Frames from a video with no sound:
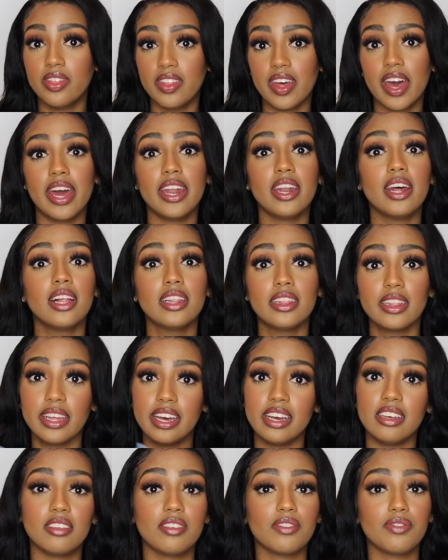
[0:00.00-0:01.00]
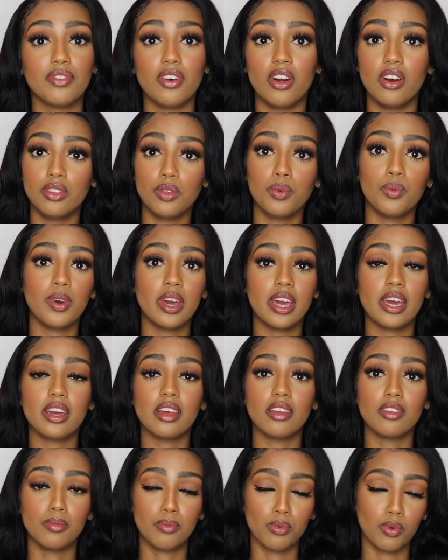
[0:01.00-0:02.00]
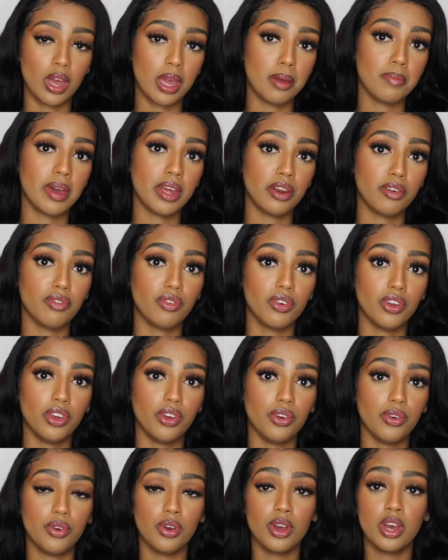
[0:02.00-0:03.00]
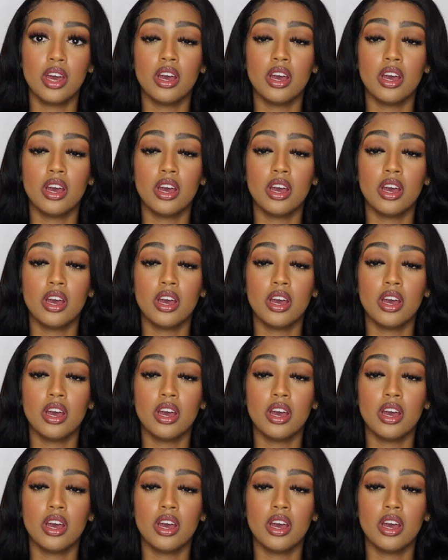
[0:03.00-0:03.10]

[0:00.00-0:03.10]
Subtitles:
then a lace front wig is way better for you.